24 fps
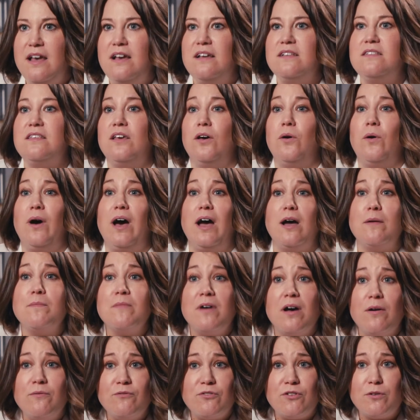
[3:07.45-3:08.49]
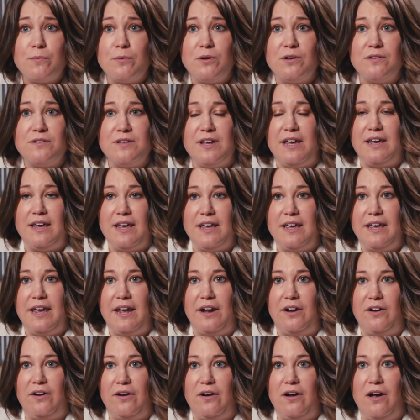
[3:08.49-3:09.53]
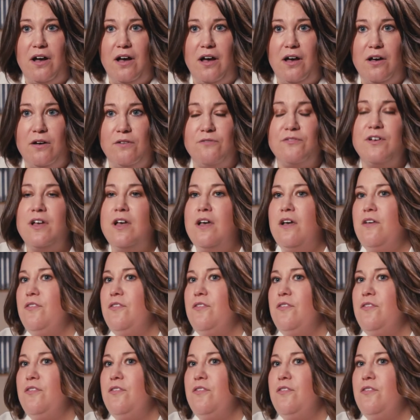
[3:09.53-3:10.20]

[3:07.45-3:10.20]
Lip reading: So I'm comfortable taking care of